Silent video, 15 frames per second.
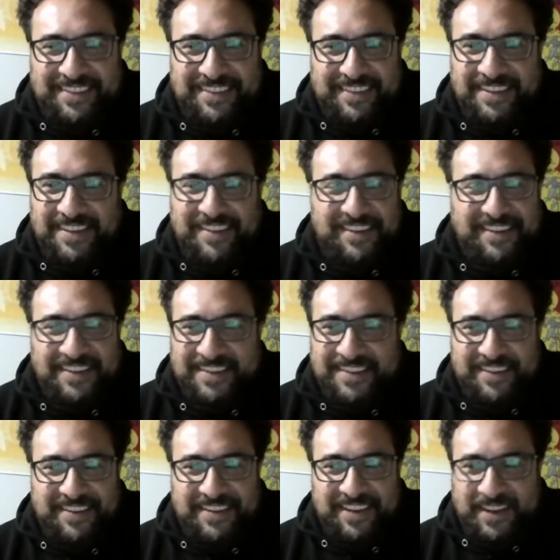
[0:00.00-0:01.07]
Yeah,
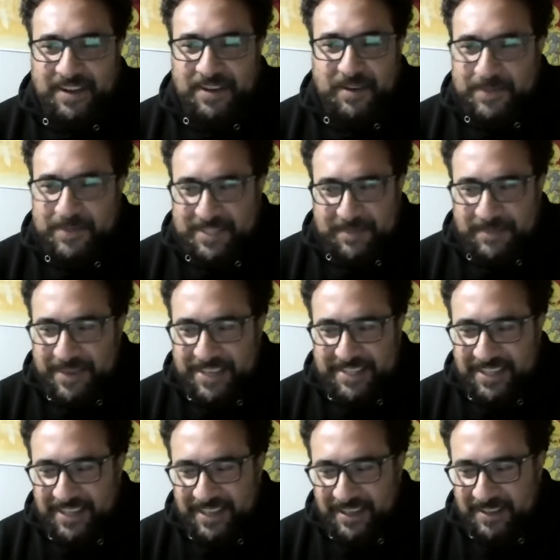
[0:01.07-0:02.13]
and it's
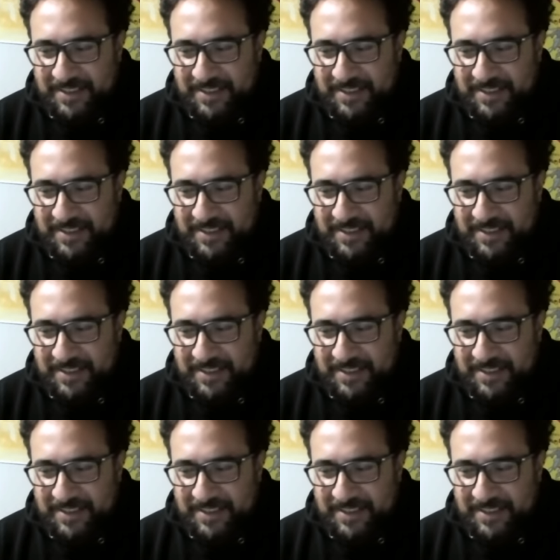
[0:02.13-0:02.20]
amazing.